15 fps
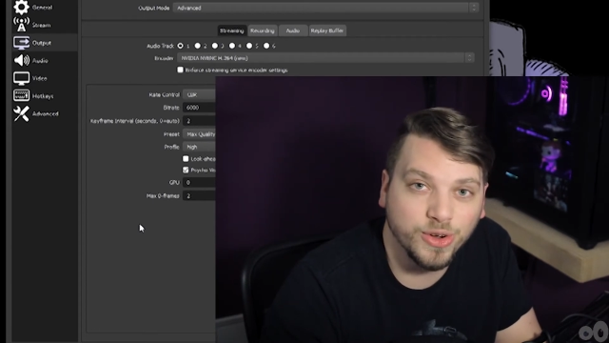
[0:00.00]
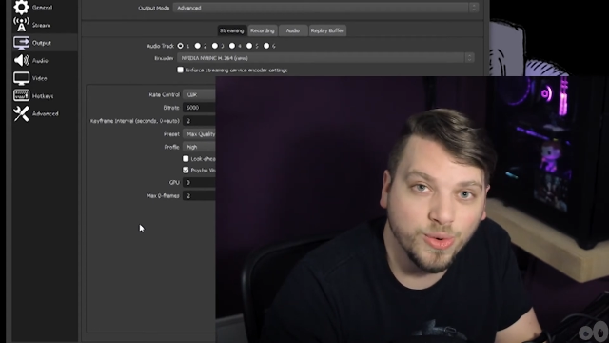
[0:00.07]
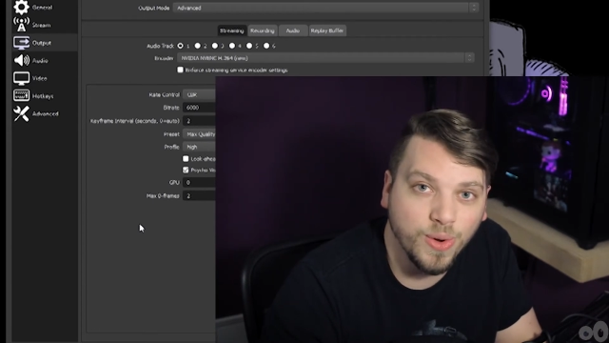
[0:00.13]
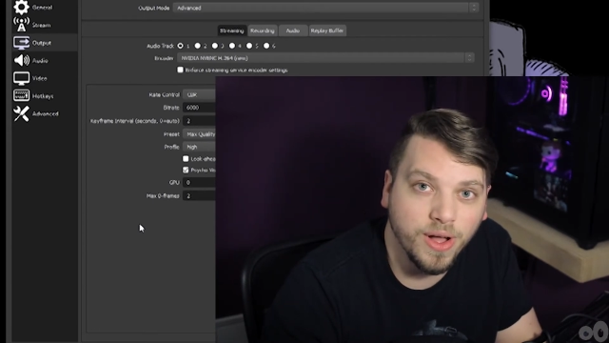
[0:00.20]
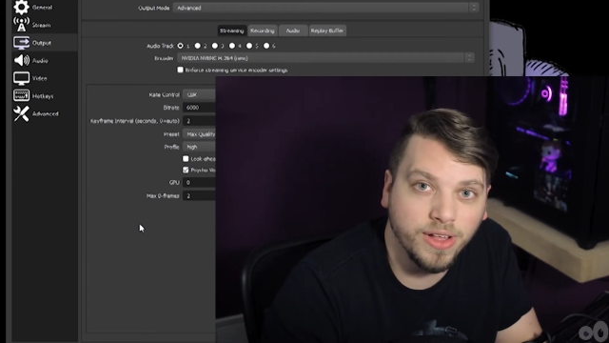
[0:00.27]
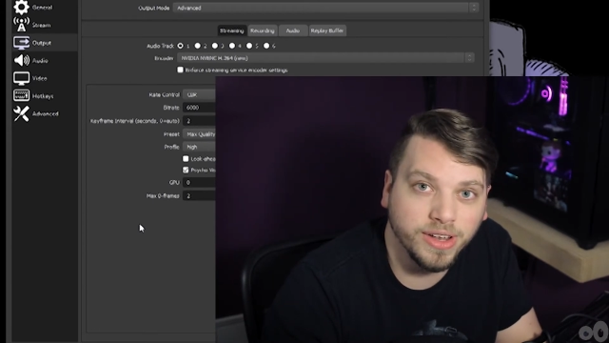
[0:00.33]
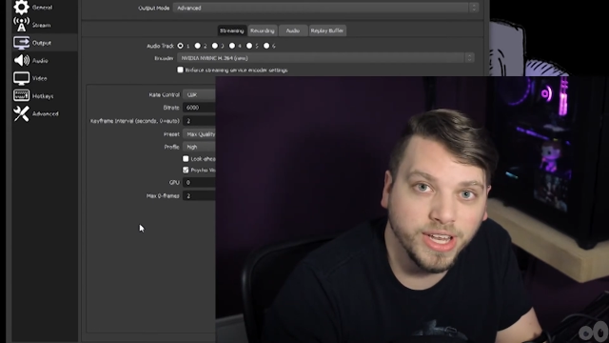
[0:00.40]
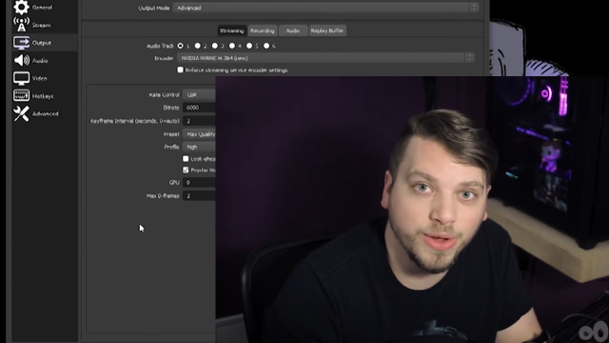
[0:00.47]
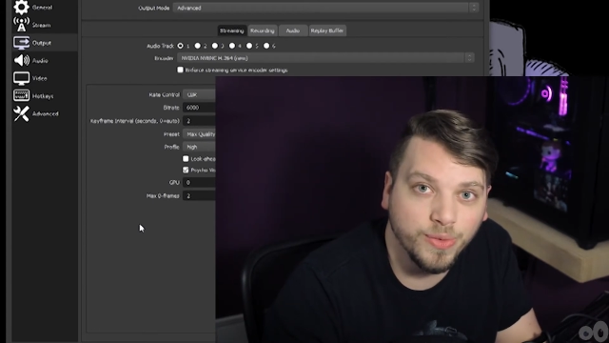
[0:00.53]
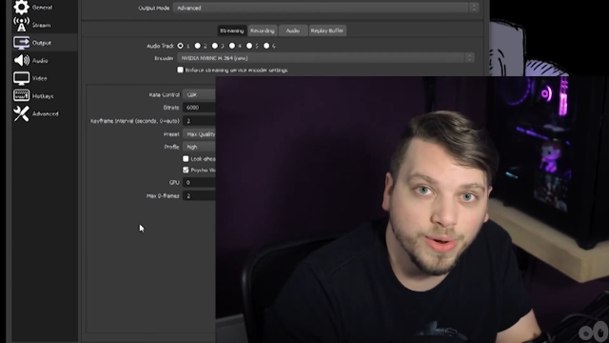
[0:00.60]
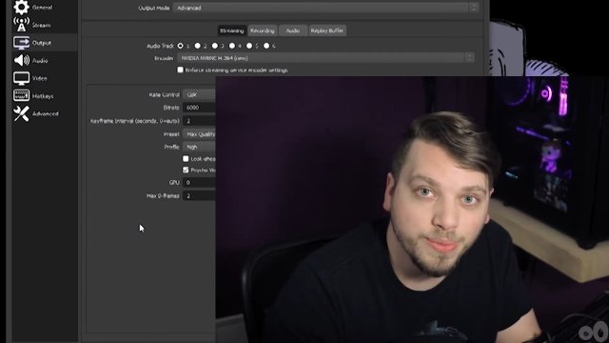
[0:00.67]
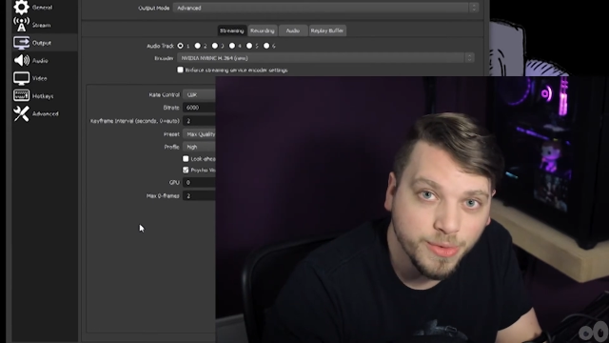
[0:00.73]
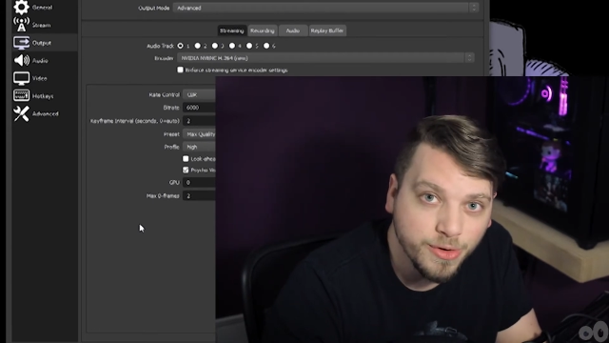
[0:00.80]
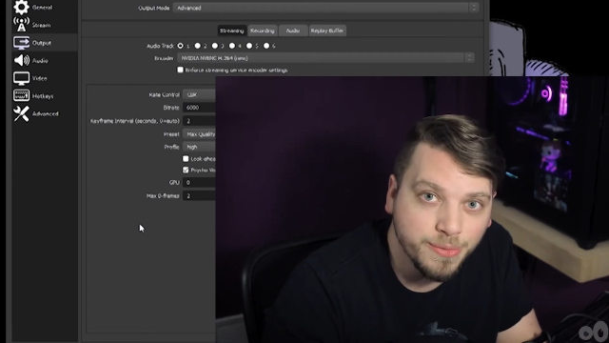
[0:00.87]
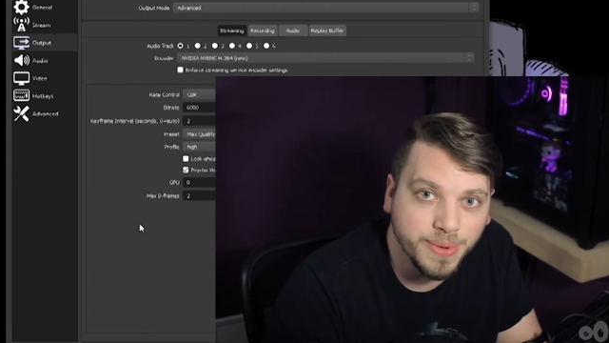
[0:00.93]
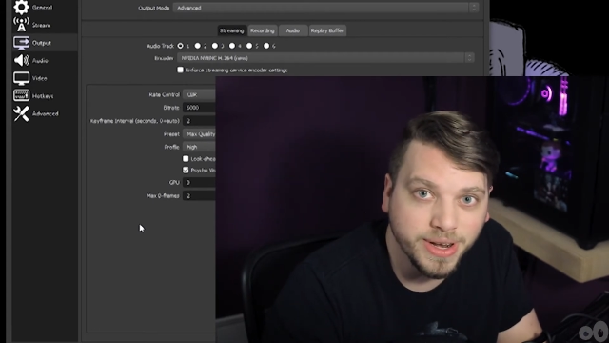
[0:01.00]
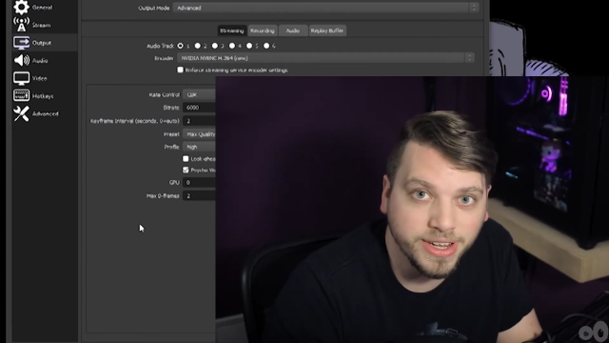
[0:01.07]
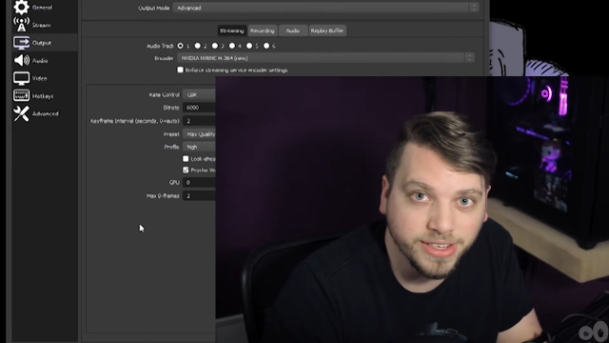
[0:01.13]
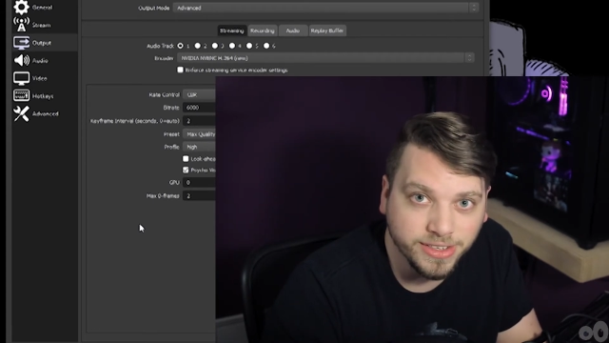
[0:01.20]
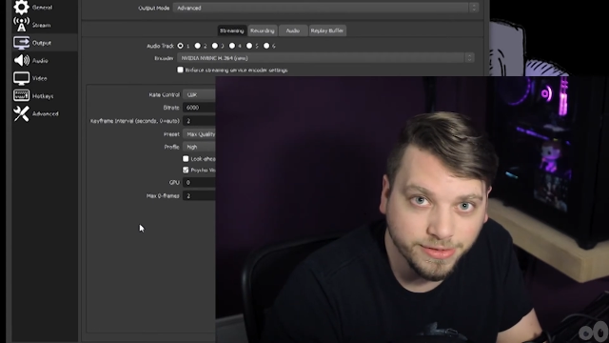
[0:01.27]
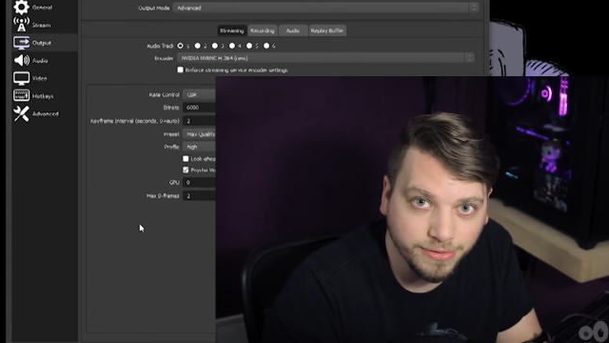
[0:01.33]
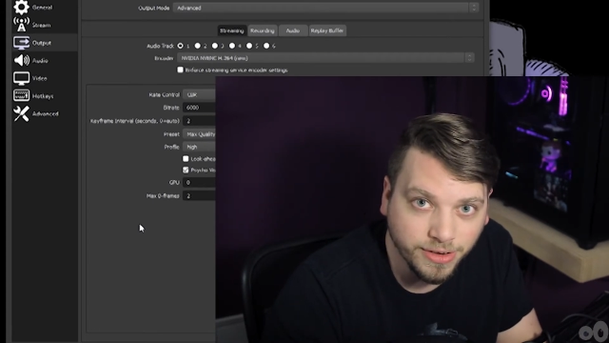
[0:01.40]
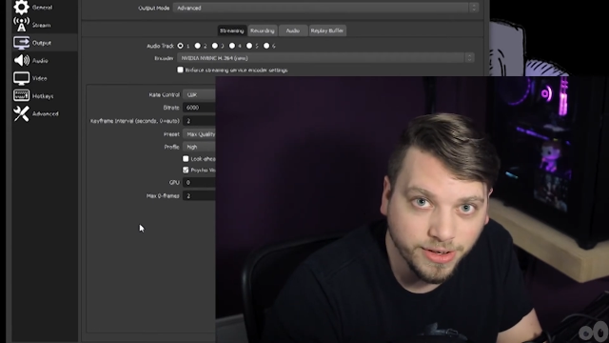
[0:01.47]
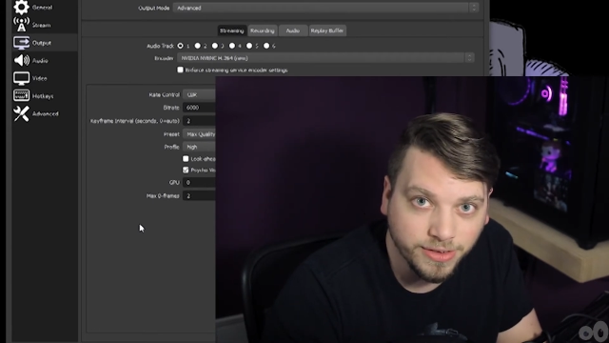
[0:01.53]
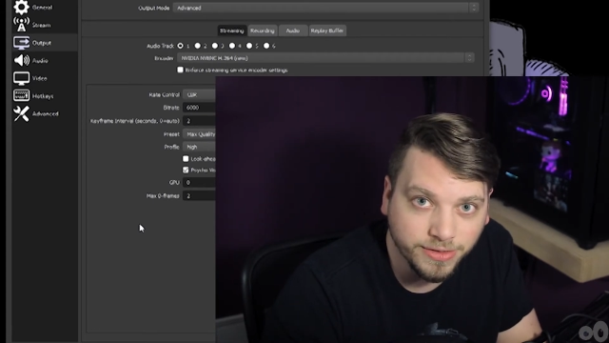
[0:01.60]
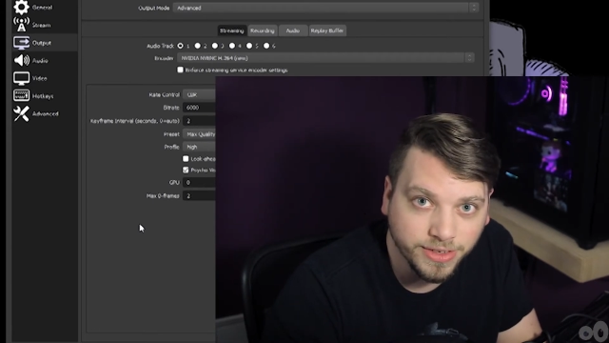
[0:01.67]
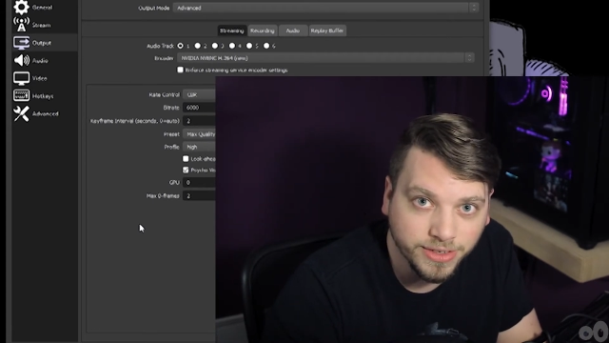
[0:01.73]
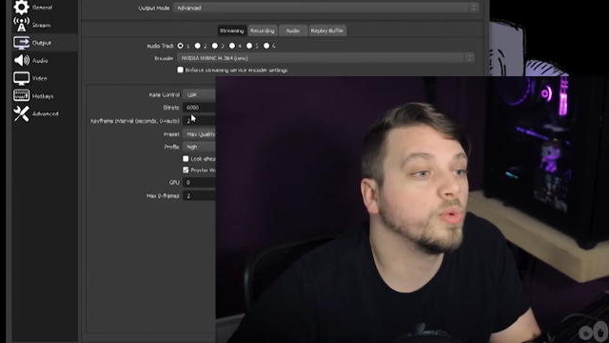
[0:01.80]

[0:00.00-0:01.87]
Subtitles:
quality when movement is involved.